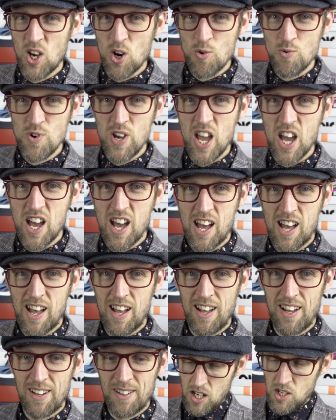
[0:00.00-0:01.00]
Oh
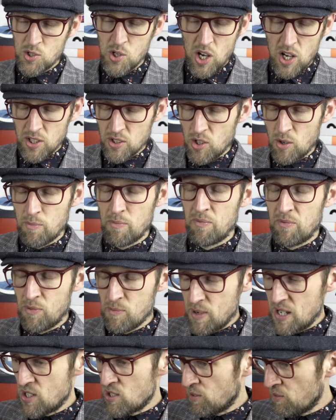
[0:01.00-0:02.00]
yeah. It's hard not
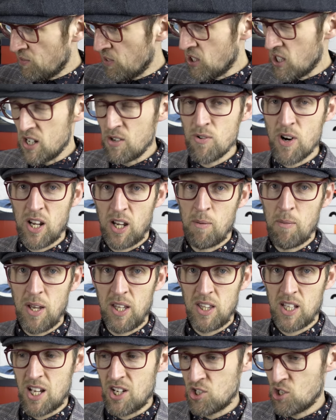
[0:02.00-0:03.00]
for me to fully
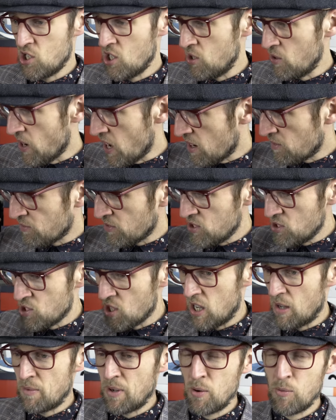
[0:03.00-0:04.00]
recommend that shoe. Every
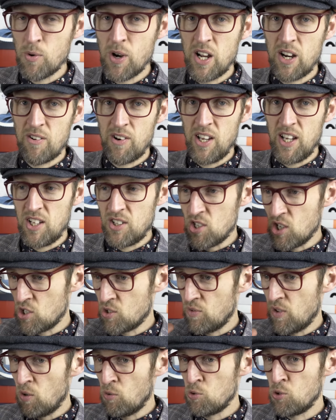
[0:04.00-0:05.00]
time I wear it, it
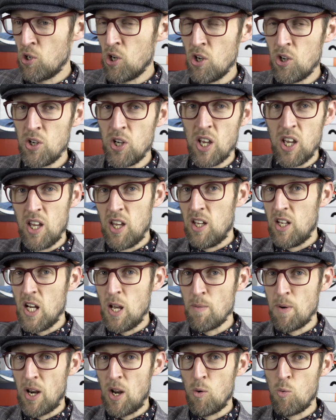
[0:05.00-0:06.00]
just feels good,
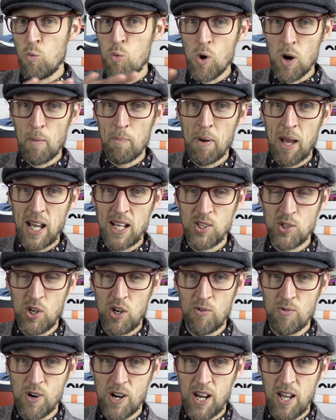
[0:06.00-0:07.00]
no matter what pace
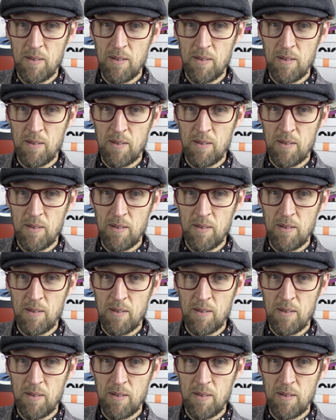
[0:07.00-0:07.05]
I run